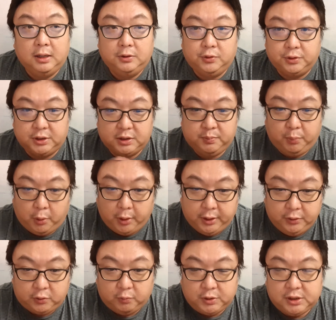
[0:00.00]
So just point
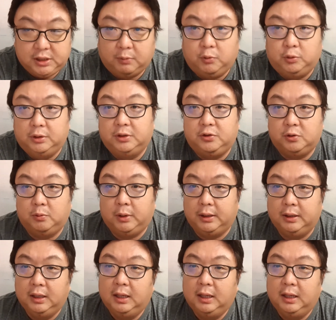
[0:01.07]
to which type of noodles you want.